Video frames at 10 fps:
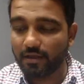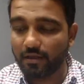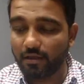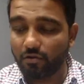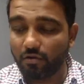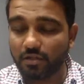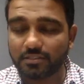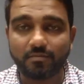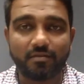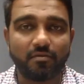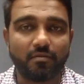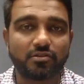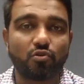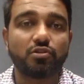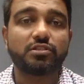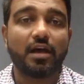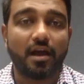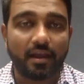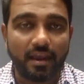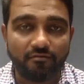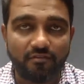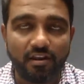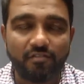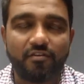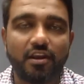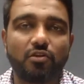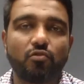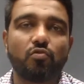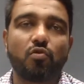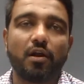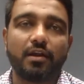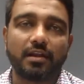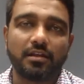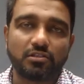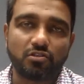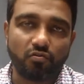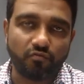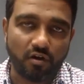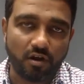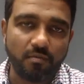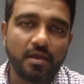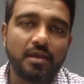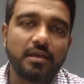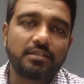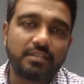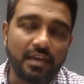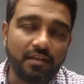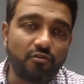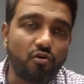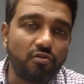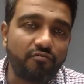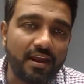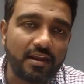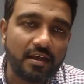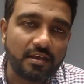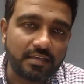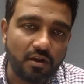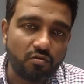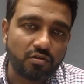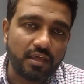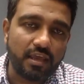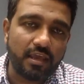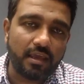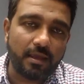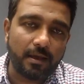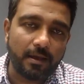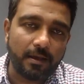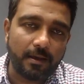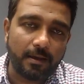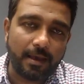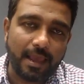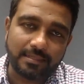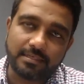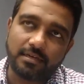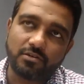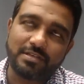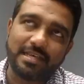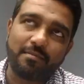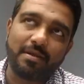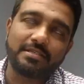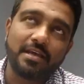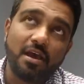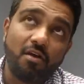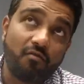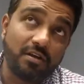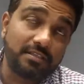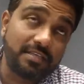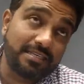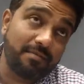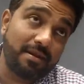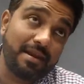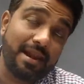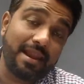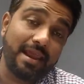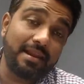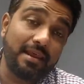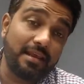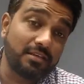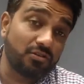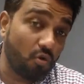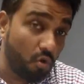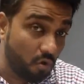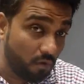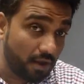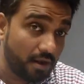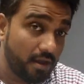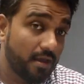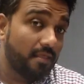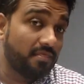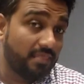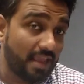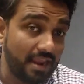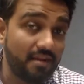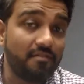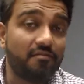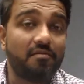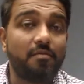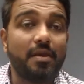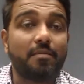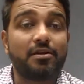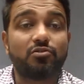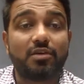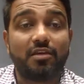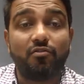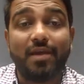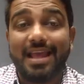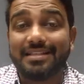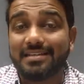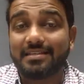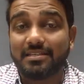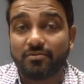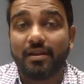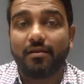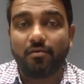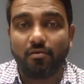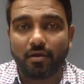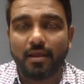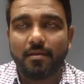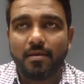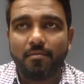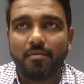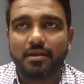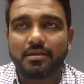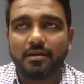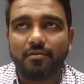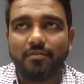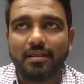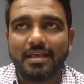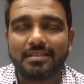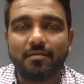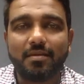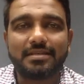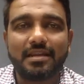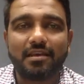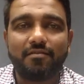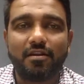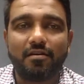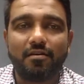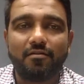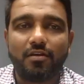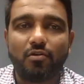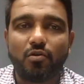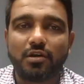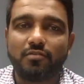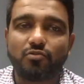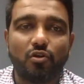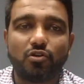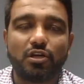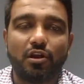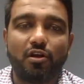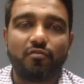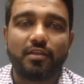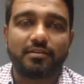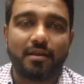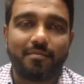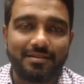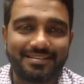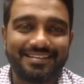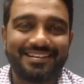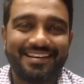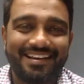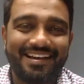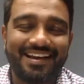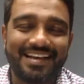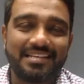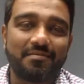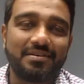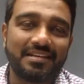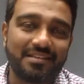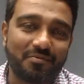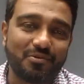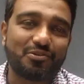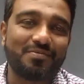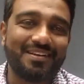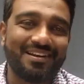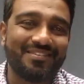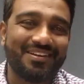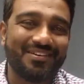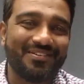you learn something from this course. Again, feel free to contact us through forum. Still, if you don't find Saruk the answer to assignments, once the assignment deadline is over, then we will be able to give you answers as well. Okay, but when the assignments are given, we don't give solution along with assignments. Assignments are supposed to be done by you.